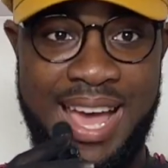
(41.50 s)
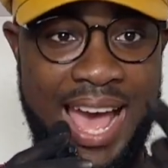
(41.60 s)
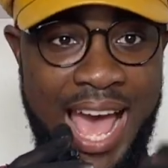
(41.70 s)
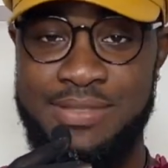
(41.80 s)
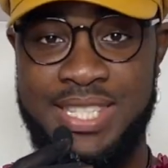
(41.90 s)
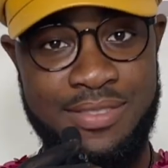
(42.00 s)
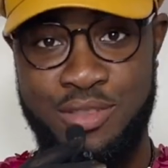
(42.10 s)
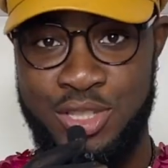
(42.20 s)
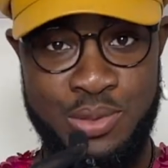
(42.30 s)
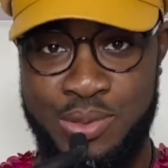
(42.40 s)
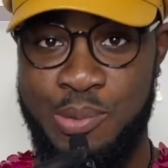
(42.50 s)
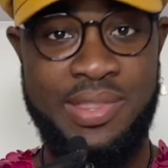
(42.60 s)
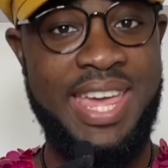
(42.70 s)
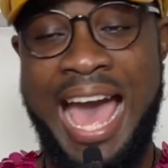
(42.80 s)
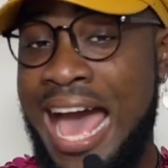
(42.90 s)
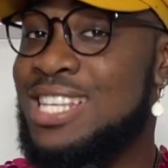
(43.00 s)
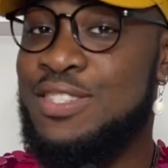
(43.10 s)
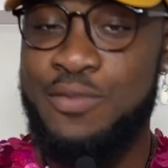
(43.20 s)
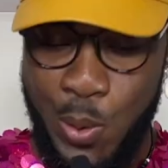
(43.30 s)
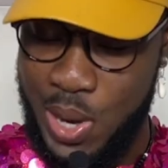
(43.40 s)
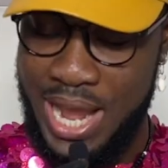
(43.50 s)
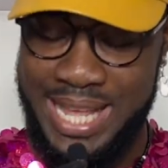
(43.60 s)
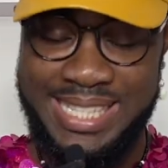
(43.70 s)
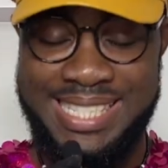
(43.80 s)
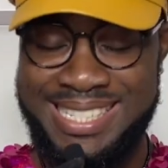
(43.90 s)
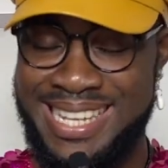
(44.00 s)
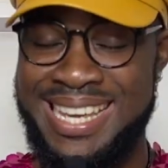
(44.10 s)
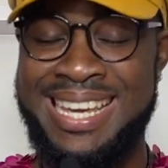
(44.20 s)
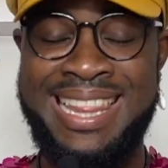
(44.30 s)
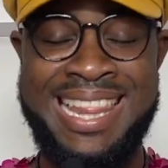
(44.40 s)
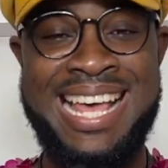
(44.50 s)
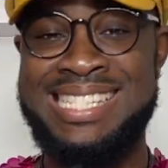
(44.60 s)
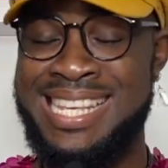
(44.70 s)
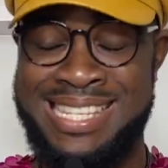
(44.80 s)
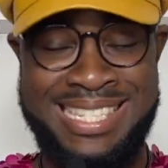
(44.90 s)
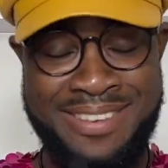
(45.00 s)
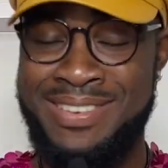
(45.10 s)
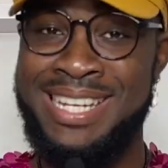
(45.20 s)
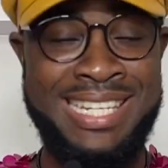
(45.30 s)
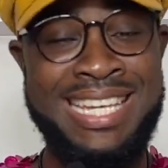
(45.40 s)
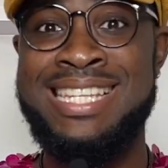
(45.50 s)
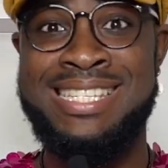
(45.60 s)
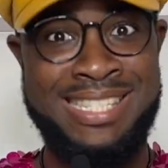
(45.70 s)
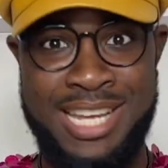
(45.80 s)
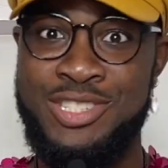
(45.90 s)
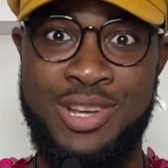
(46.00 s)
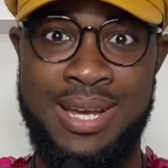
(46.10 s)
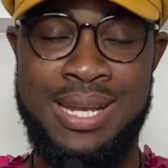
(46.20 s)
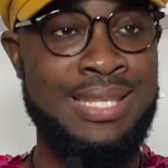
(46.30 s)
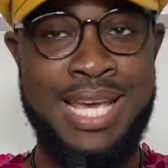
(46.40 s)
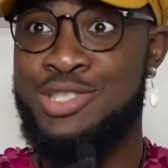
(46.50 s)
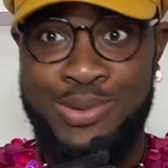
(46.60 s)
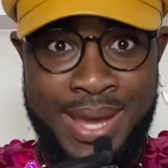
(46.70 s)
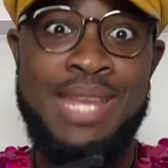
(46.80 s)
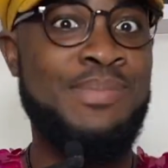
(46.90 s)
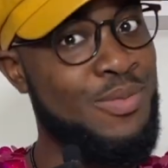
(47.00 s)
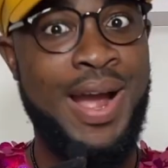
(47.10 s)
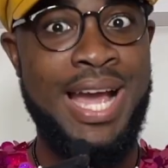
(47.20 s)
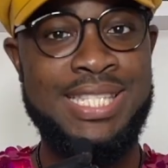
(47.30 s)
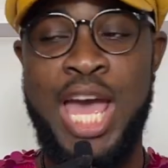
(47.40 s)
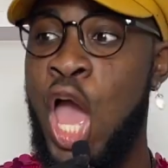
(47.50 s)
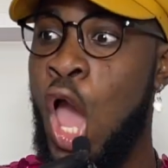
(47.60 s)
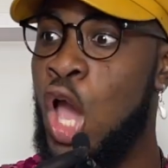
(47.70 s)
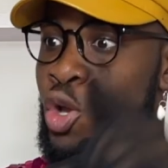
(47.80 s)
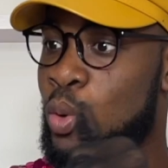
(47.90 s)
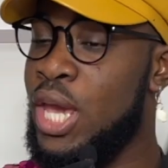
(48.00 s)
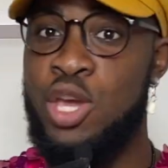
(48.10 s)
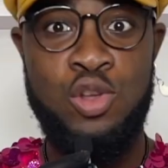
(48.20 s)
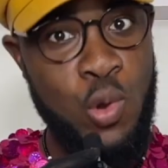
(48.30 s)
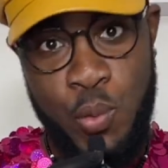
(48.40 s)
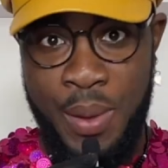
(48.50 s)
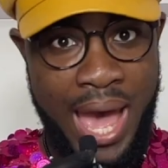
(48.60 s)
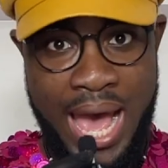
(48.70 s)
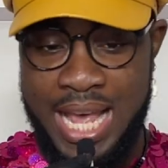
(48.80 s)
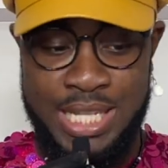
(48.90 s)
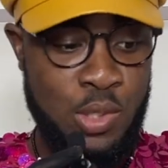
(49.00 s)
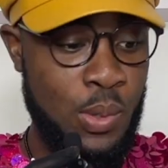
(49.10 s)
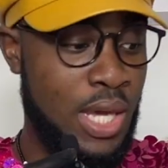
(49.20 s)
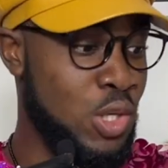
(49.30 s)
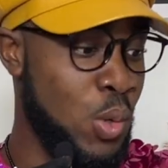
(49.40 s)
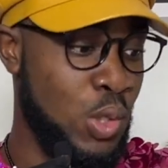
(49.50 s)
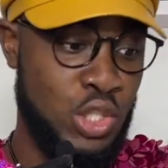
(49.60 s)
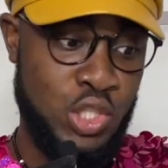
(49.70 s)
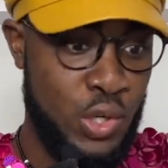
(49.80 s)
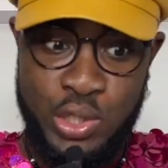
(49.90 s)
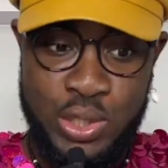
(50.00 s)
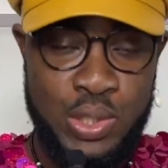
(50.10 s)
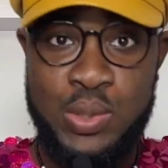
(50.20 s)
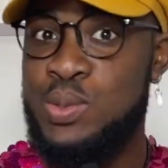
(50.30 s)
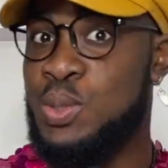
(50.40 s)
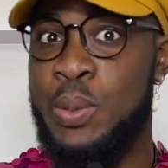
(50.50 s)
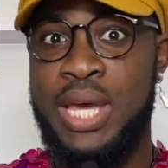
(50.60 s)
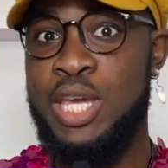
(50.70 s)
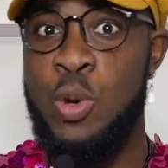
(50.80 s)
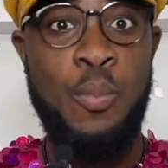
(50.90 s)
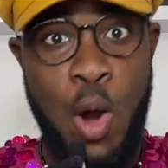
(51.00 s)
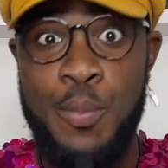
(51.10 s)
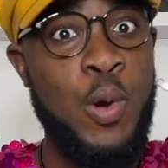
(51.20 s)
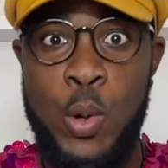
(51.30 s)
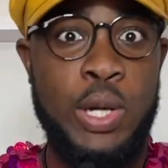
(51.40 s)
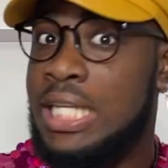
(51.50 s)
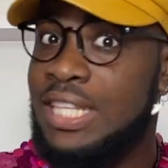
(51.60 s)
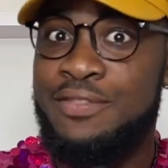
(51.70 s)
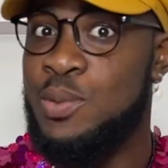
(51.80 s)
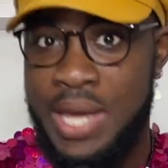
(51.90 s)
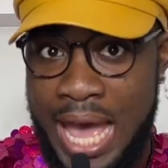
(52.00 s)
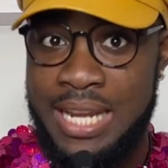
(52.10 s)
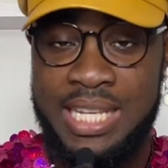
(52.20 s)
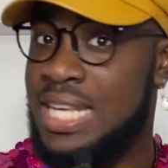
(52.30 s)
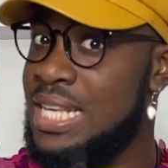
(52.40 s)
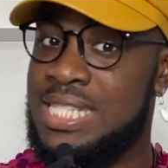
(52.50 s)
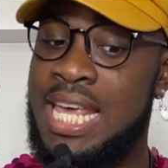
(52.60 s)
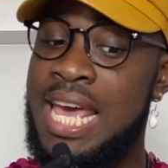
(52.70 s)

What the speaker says: have to give the children what they asked for, and today class is definitely in session. Yes, you heard me right. Go get your notepads, go get your journals, go get your popcorn if you can, because